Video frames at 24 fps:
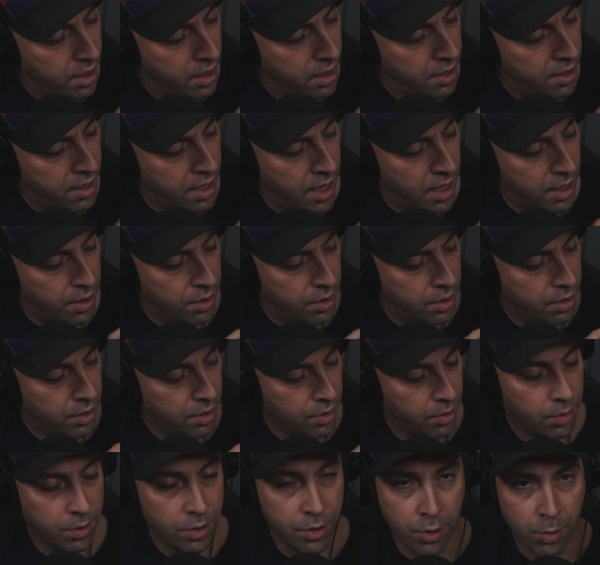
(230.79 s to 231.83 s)
that
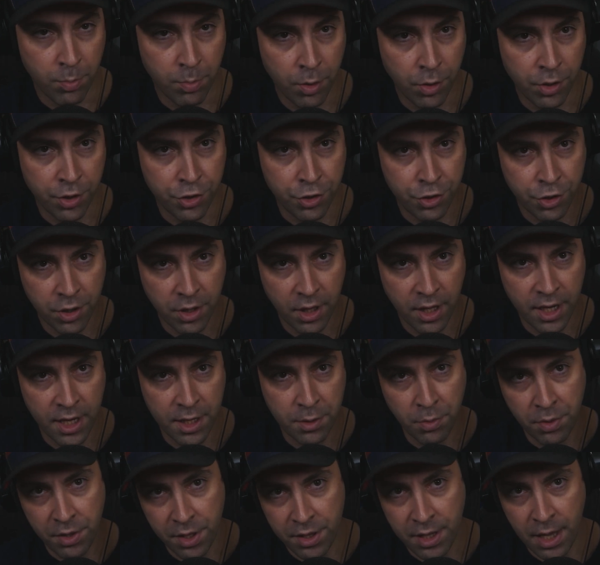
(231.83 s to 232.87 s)
your bullet should land
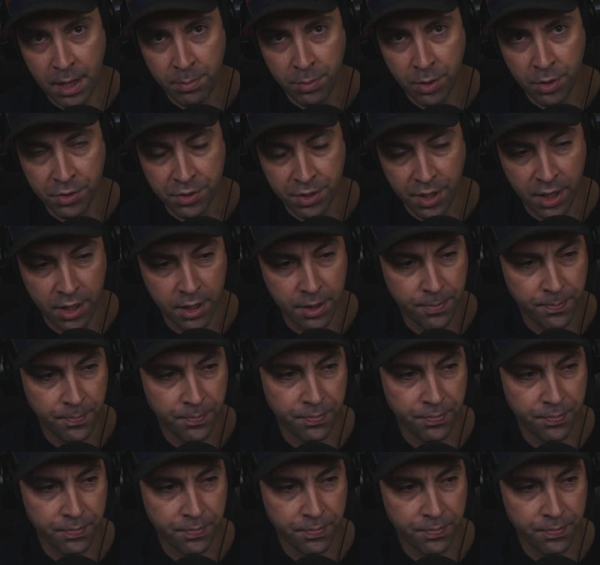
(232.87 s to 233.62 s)
within that bullseye.